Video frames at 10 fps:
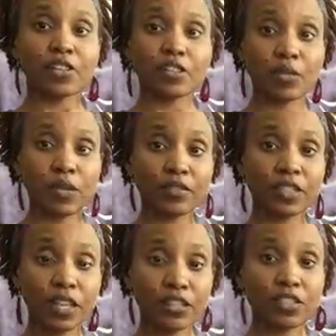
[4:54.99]
So we have
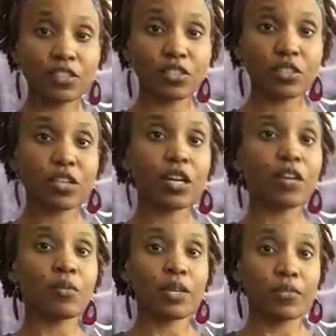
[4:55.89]
touch,
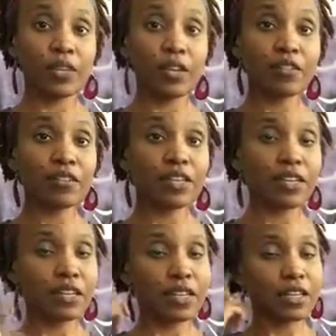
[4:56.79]
we have
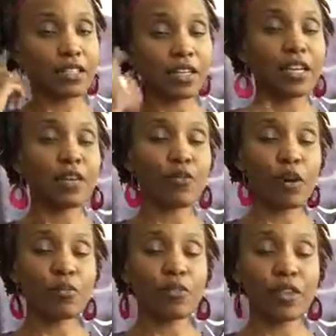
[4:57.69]
hearing, getting to hear
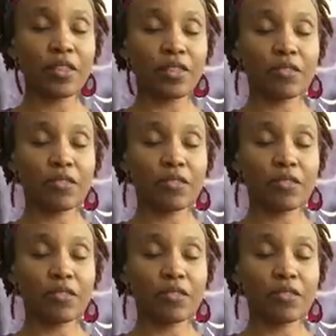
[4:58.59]
our breath.